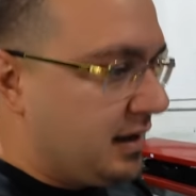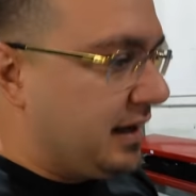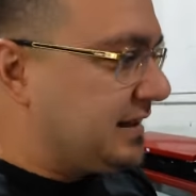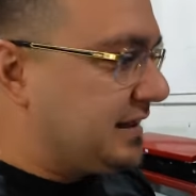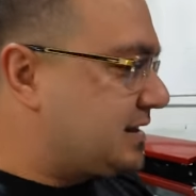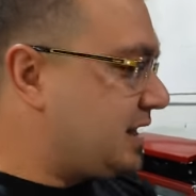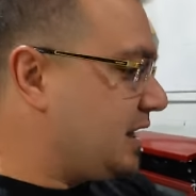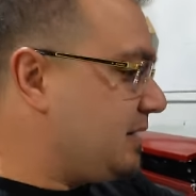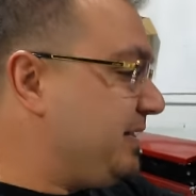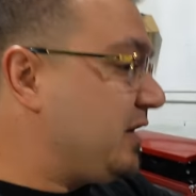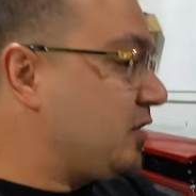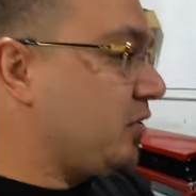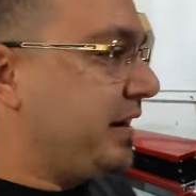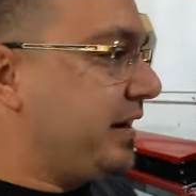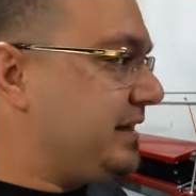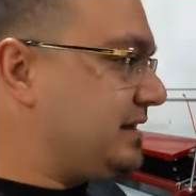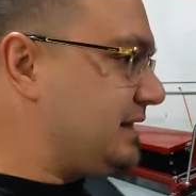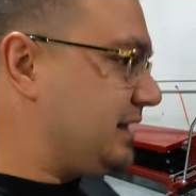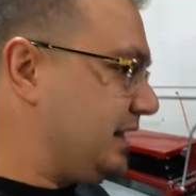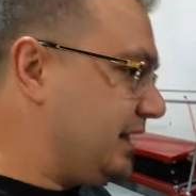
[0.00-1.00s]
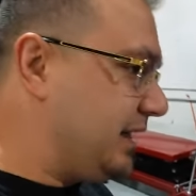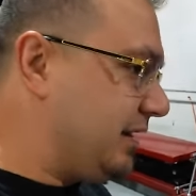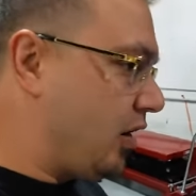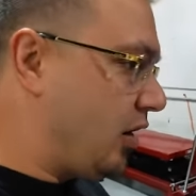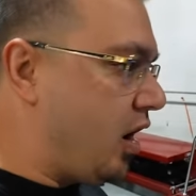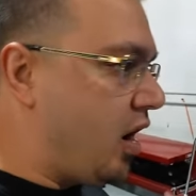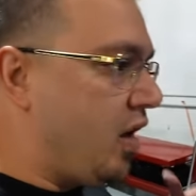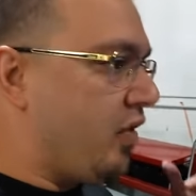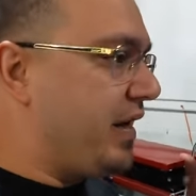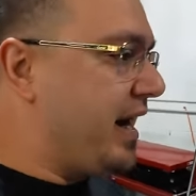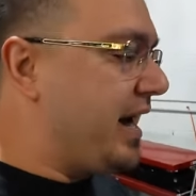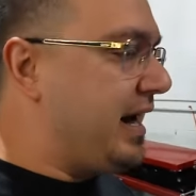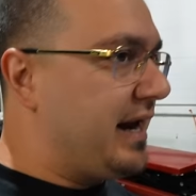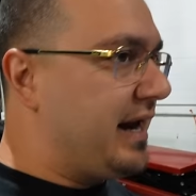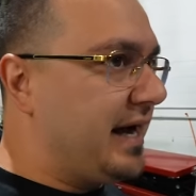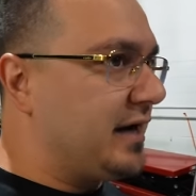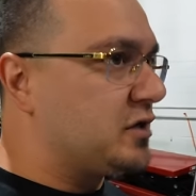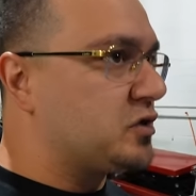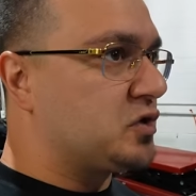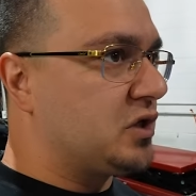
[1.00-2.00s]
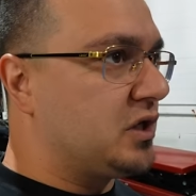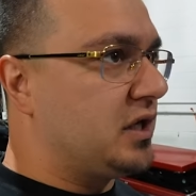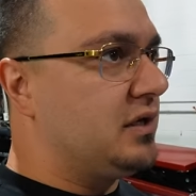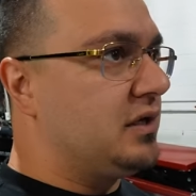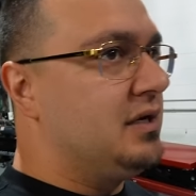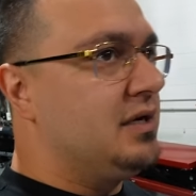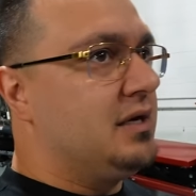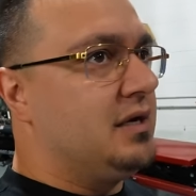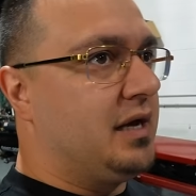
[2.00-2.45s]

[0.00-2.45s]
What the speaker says: it's gonna be crazy and all that extra.